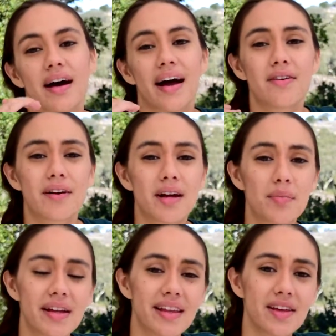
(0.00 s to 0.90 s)
I
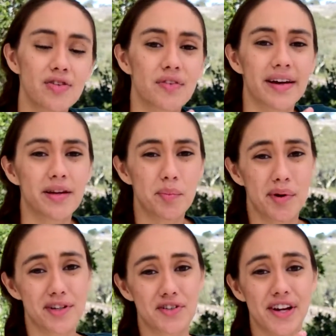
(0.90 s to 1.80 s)
recommend that you find a
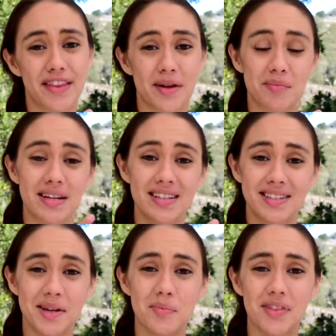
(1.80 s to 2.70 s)
mantra that means
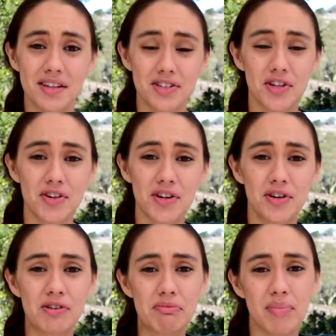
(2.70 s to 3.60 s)
something to
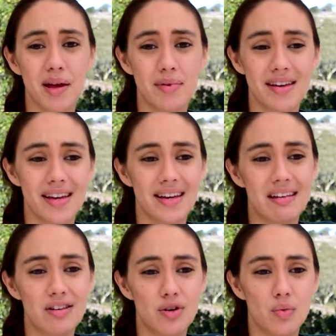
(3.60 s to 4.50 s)
you. Maybe
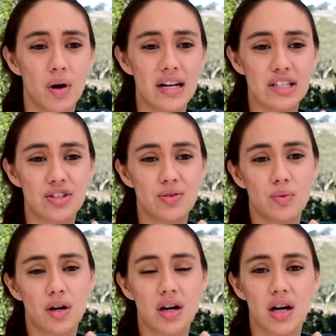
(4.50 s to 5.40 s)
you want to
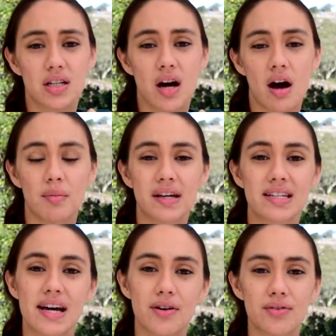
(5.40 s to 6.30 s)
work on calming
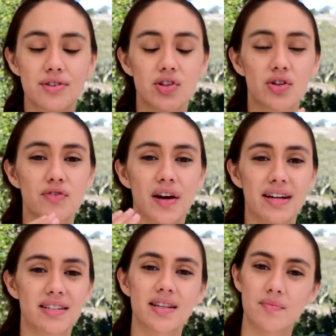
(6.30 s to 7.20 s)
down, so you
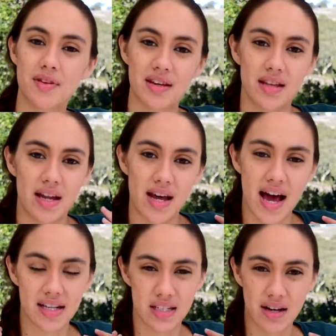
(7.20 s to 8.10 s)
find something that
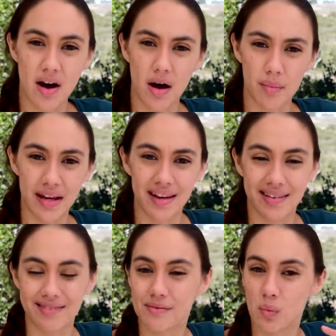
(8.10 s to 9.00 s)
has a
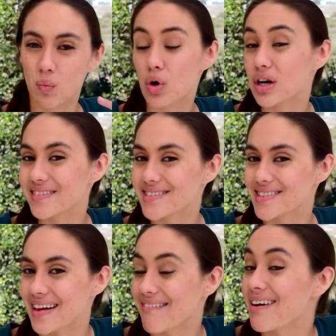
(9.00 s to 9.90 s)
calming words
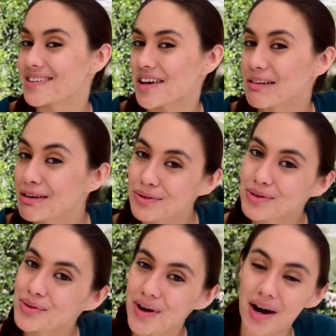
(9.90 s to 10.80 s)
that are telling you
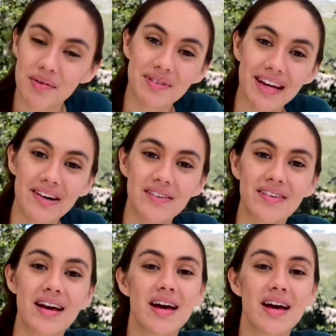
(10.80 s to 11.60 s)
to calm down.